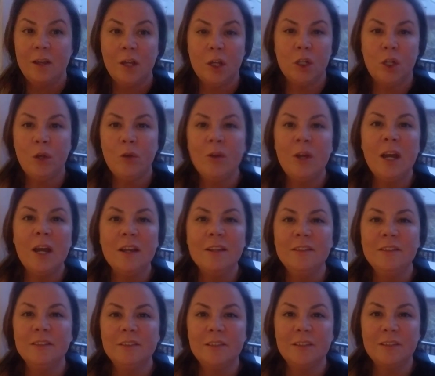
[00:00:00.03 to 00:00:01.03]
Hello guys,
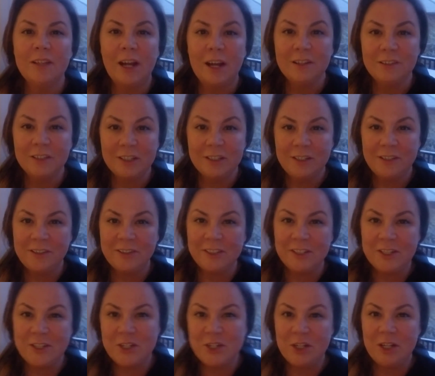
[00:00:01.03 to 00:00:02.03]
this is Ask
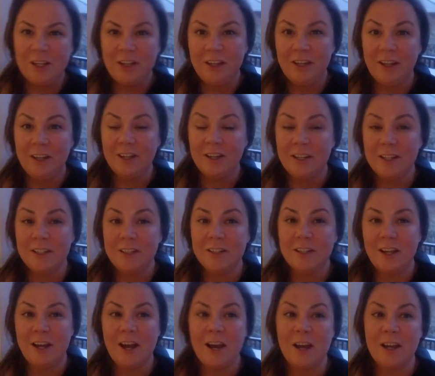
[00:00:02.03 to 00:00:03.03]
Anastasia and
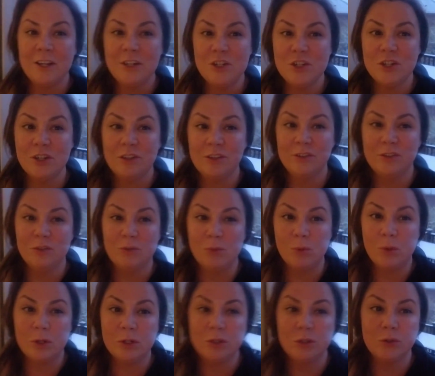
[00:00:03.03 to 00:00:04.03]
I just
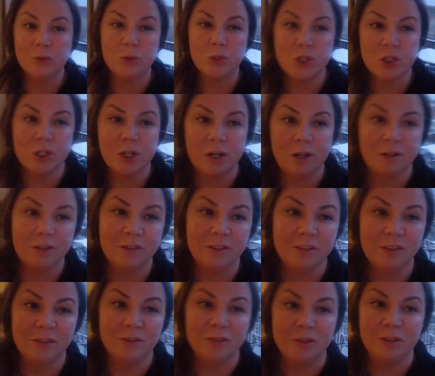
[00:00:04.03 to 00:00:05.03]
want to share
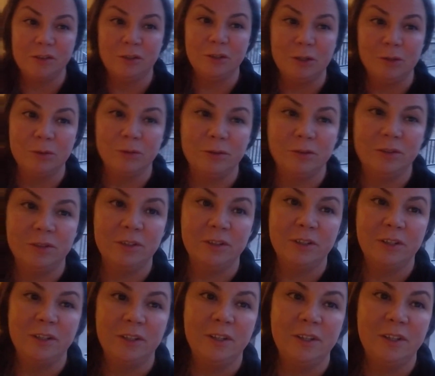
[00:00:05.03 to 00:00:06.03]
this with you.
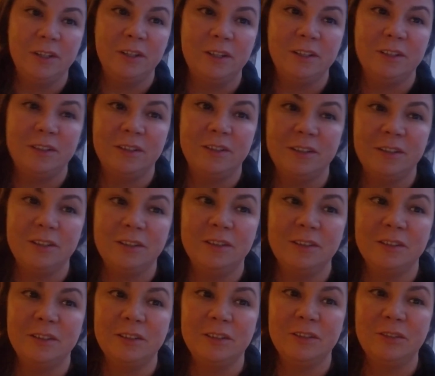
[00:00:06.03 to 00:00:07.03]

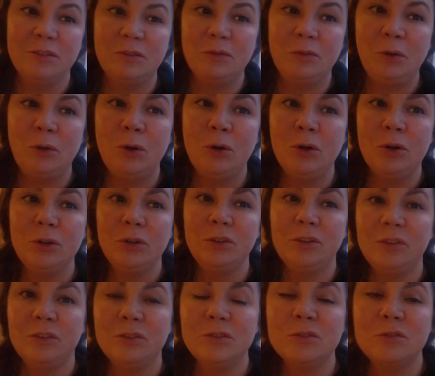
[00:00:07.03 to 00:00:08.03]
This is
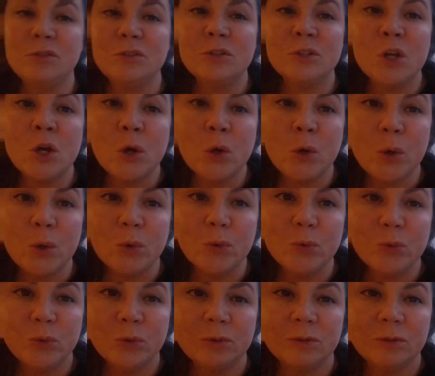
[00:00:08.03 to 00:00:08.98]
first snow